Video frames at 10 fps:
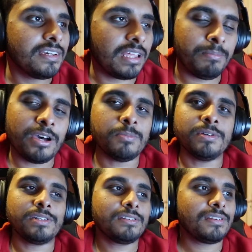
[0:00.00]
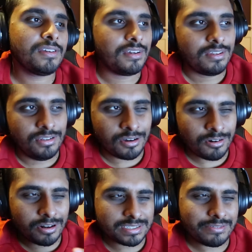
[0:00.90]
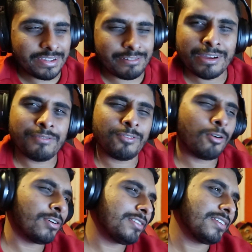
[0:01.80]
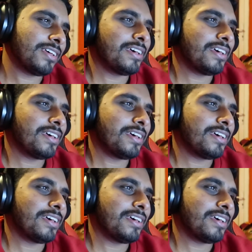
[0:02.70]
in Melbourne, your clocks I think went forward.